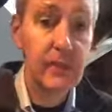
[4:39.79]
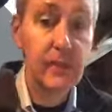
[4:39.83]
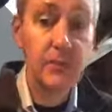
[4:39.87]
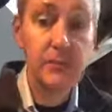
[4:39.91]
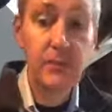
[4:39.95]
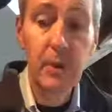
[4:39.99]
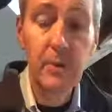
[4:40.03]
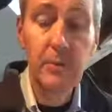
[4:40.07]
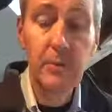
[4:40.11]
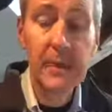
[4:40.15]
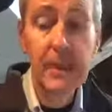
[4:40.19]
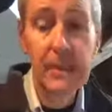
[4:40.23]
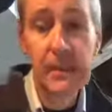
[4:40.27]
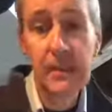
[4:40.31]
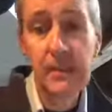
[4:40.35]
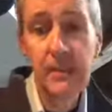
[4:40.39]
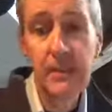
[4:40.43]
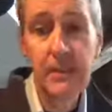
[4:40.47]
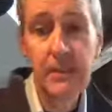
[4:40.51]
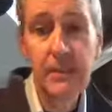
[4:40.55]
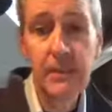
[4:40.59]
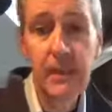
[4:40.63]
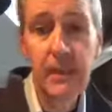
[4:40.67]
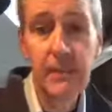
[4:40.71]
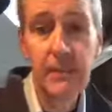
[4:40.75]
I'm probably going to do
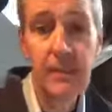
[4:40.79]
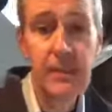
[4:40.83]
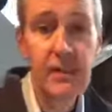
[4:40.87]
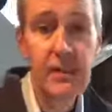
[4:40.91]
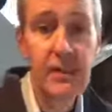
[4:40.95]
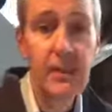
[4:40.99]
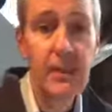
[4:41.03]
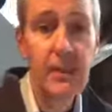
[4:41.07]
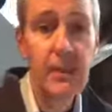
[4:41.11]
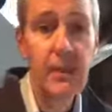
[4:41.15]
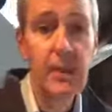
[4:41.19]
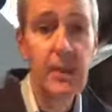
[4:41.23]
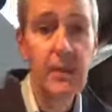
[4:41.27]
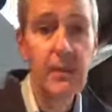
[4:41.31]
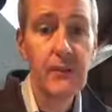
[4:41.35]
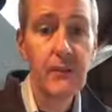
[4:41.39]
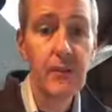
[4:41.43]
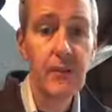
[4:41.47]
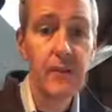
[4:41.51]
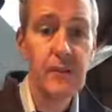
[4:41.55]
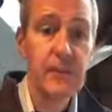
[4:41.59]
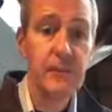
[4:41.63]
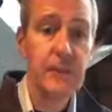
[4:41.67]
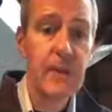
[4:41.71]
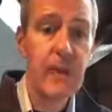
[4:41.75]
the same thing
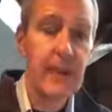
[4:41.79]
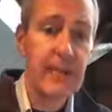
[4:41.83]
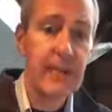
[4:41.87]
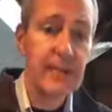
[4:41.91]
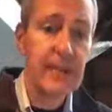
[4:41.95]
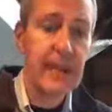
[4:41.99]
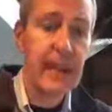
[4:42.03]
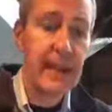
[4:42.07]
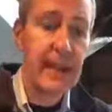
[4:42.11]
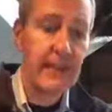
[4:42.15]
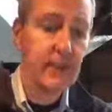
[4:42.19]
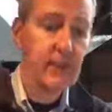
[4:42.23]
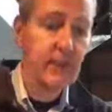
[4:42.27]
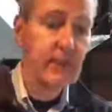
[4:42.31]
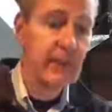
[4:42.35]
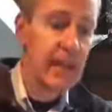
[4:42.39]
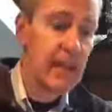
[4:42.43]
for some other carols,